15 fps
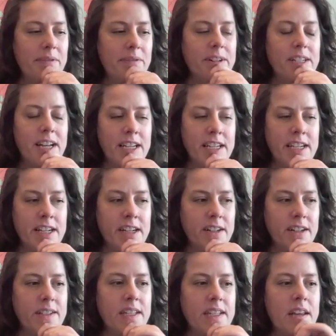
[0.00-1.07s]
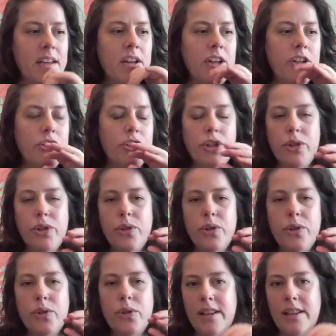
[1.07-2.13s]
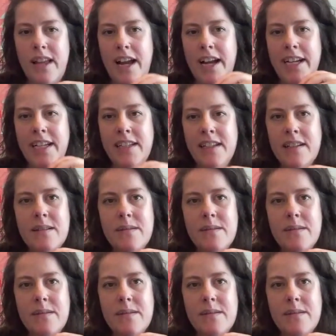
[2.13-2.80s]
for 10 years, to align